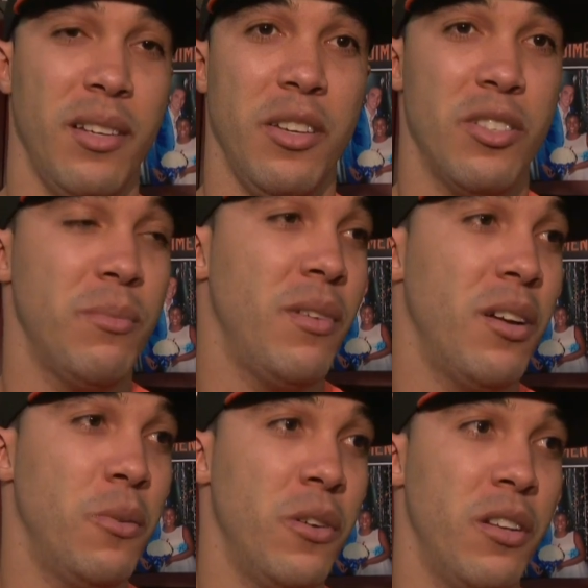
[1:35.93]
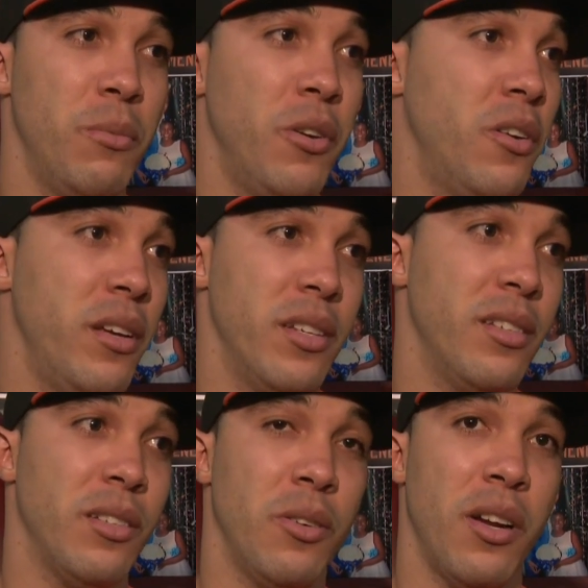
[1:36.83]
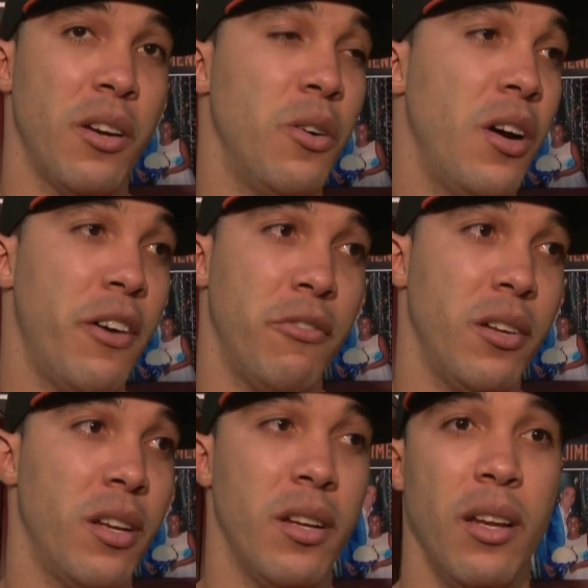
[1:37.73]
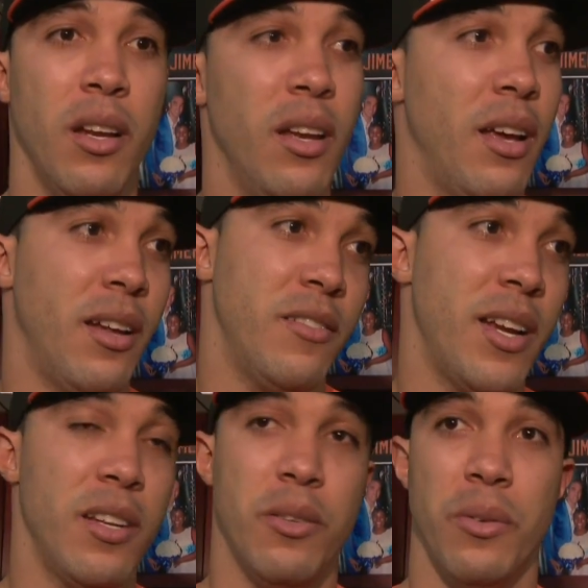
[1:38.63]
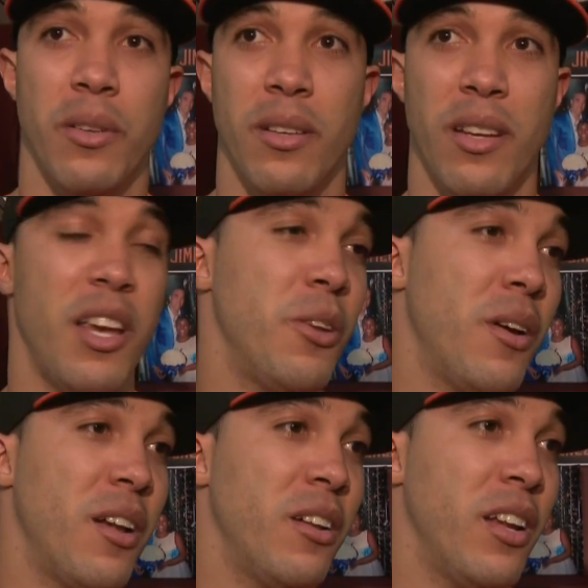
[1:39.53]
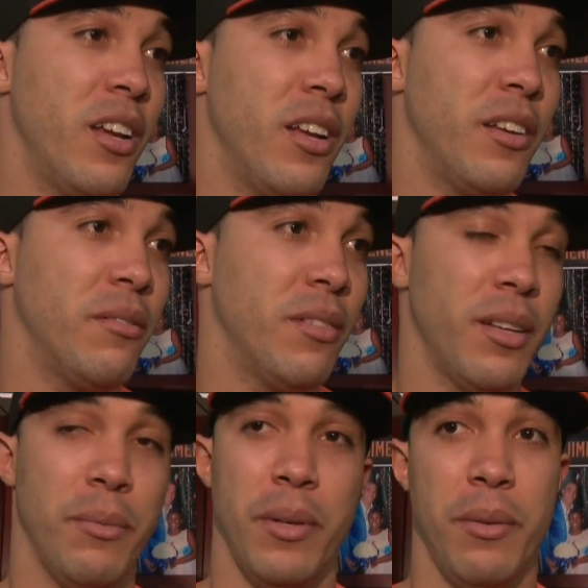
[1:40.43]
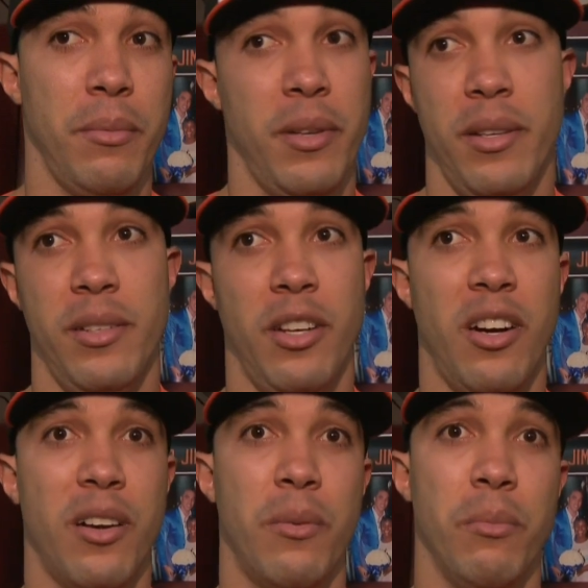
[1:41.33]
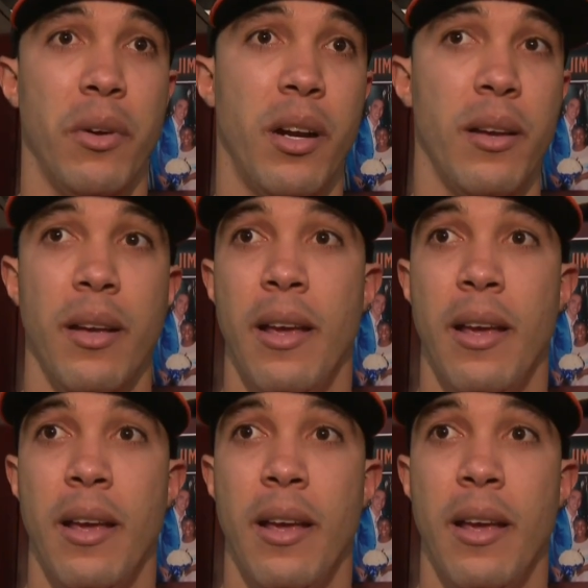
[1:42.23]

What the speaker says: doesn't matter where the ball is, he's going to go after them and try to get you out of the inning. I mean, it's hard. But,